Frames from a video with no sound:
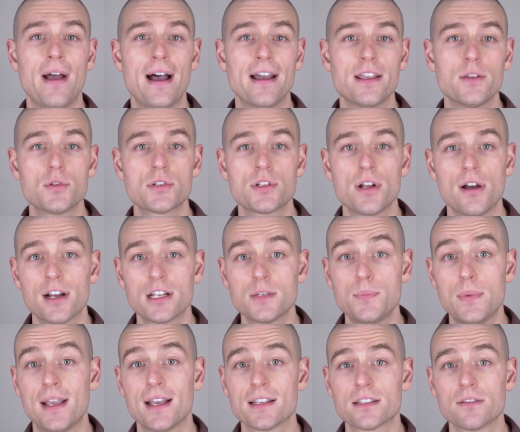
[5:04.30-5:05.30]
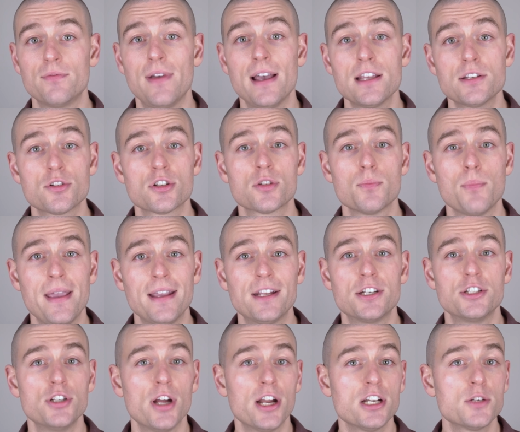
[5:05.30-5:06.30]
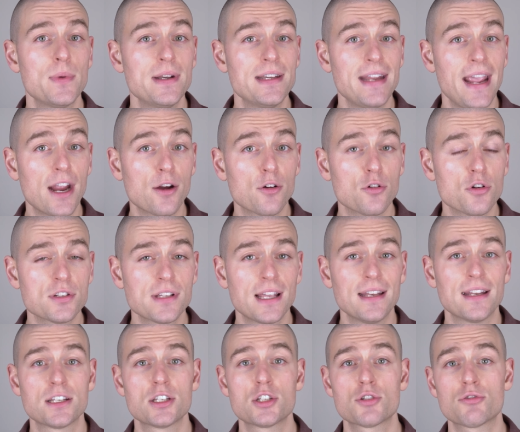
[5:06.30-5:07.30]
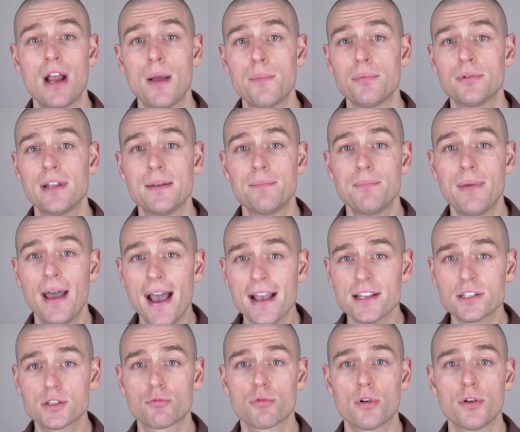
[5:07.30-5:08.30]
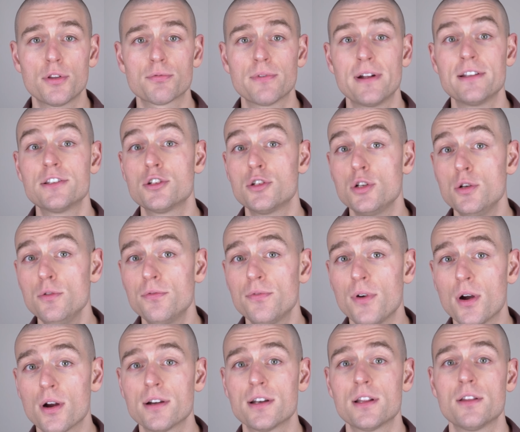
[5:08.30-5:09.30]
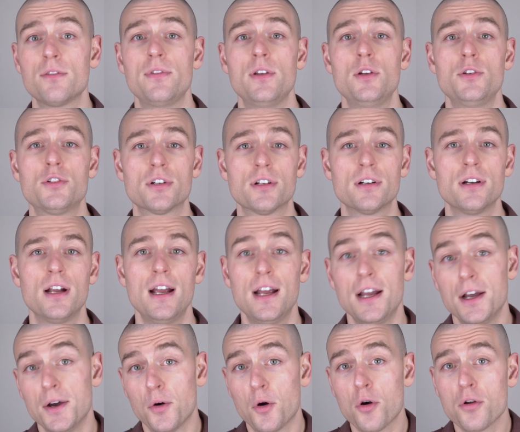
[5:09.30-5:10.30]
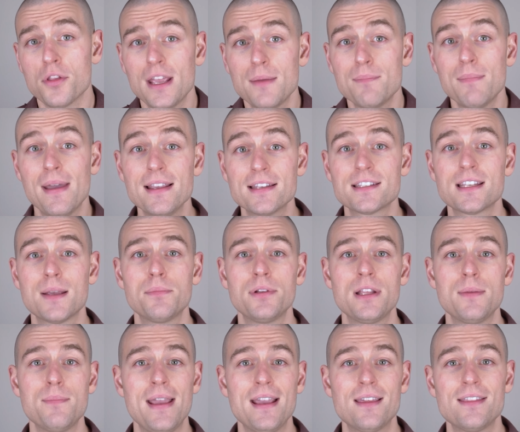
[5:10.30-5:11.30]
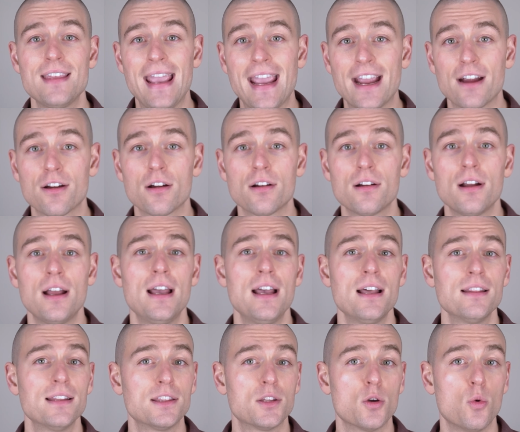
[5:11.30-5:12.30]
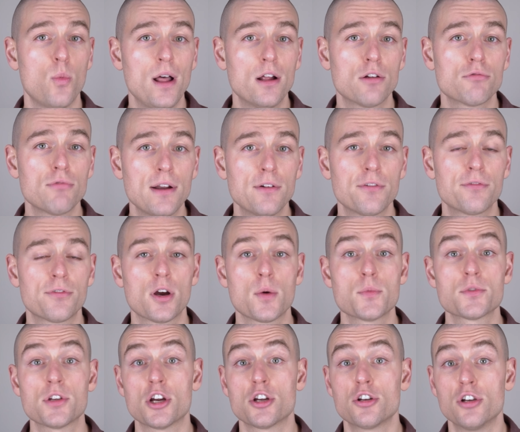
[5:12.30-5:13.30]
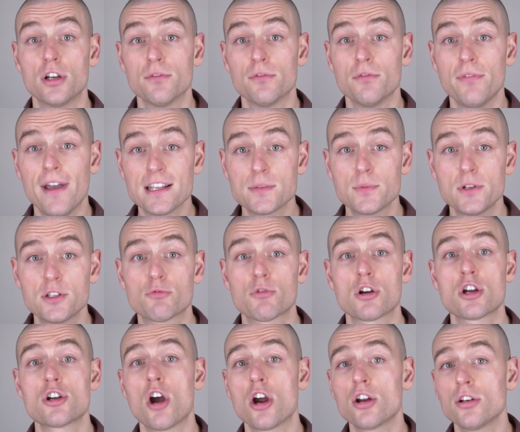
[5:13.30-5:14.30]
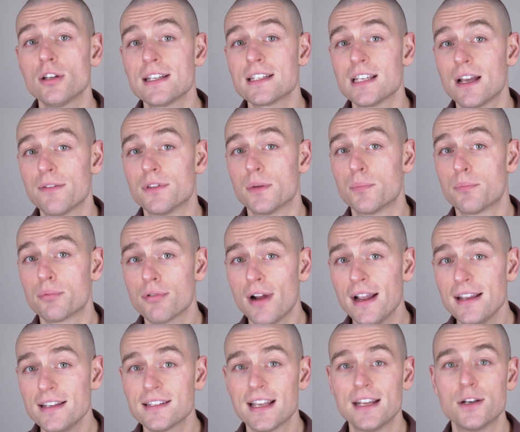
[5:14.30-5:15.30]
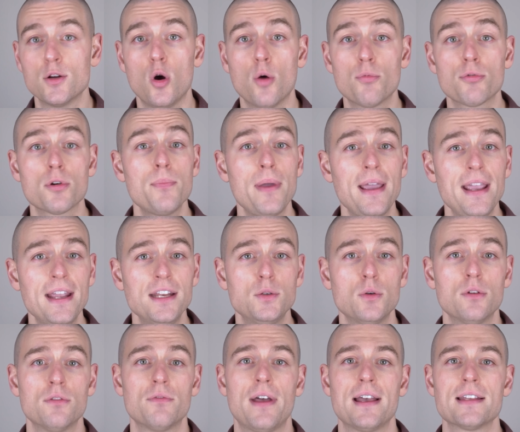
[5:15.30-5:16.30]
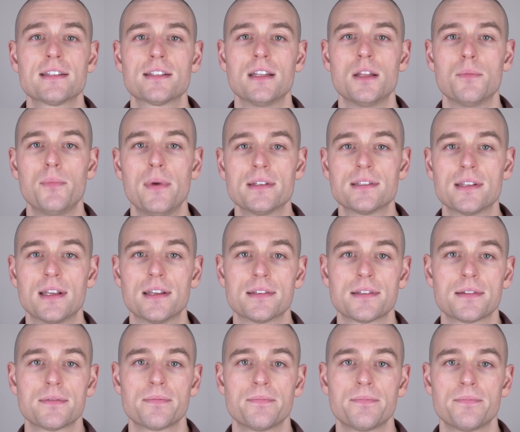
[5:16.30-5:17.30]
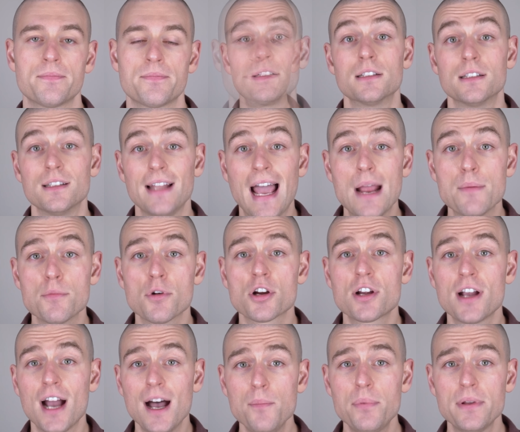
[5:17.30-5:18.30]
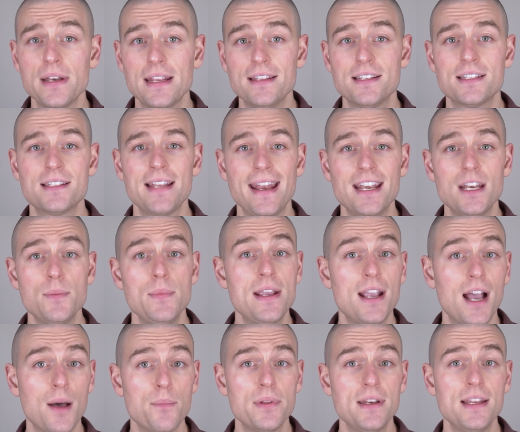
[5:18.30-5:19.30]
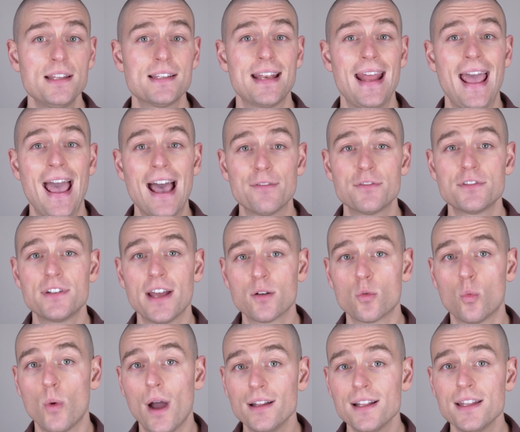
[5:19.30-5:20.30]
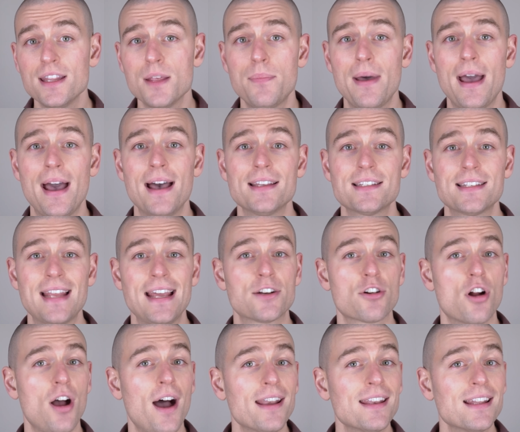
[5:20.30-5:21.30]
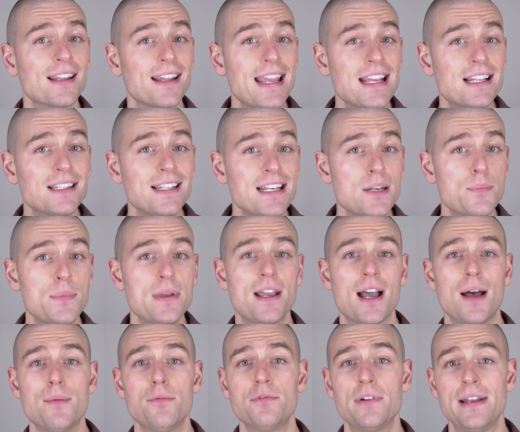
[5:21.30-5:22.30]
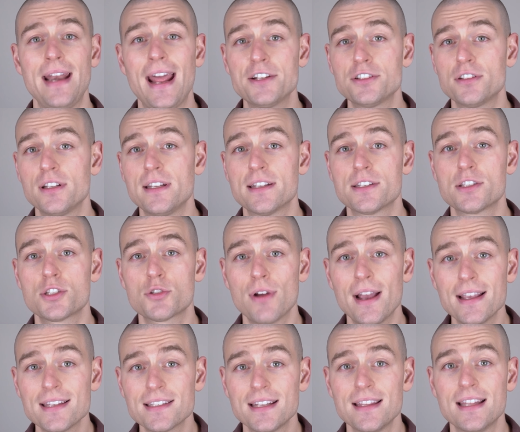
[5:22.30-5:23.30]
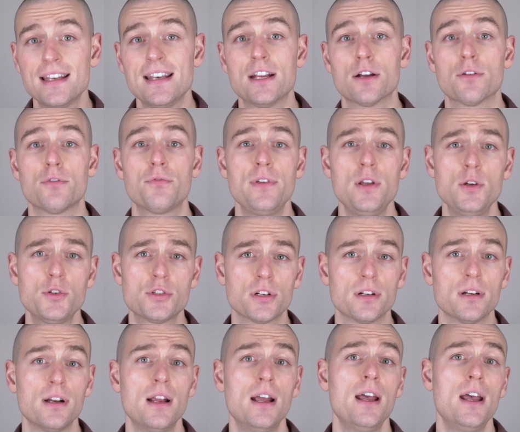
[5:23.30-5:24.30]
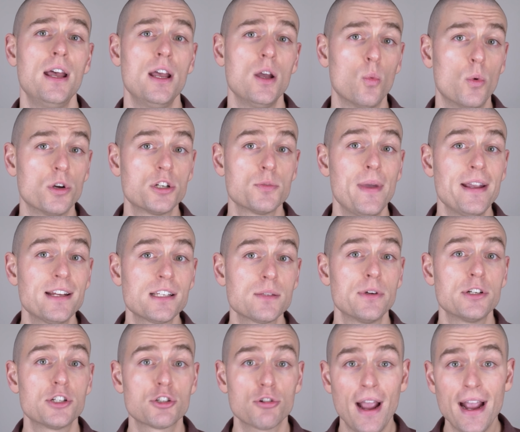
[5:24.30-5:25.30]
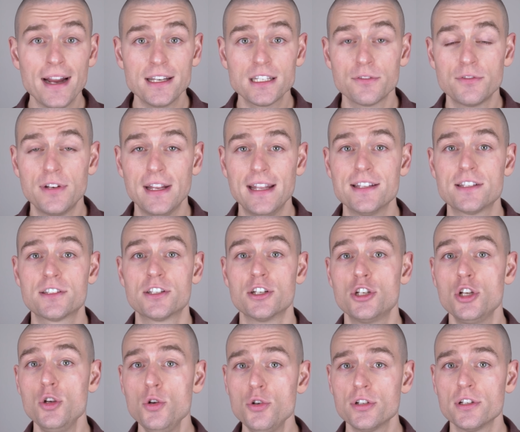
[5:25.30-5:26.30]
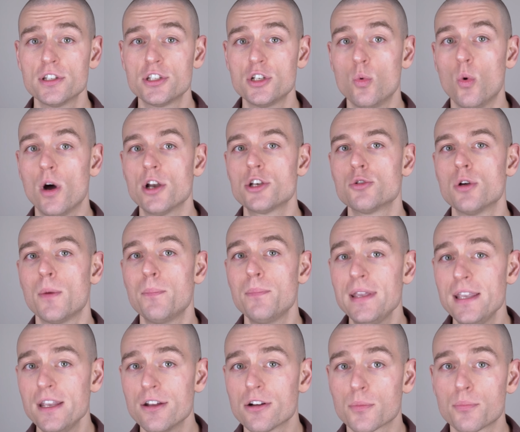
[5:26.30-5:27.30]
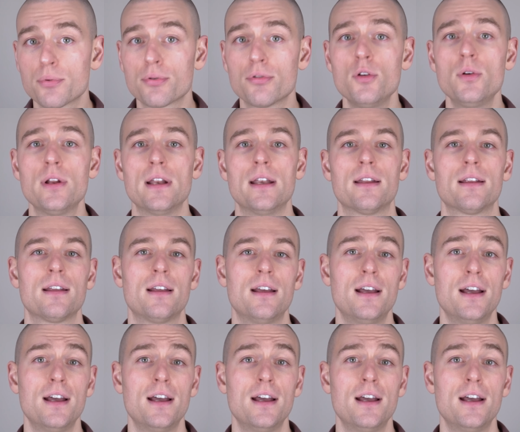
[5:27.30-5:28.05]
value stocks because investors make judgment errors and extrapolate past growth rates too far into the future, or they may simply make the error that the well-run firms are good investments regardless of the price and overpay to invest in the business. Glamour companies tend to be companies that have done well in the past and are unlikely to become financially distressed in the near future, which makes them attractive to institutions who want to appear prudent.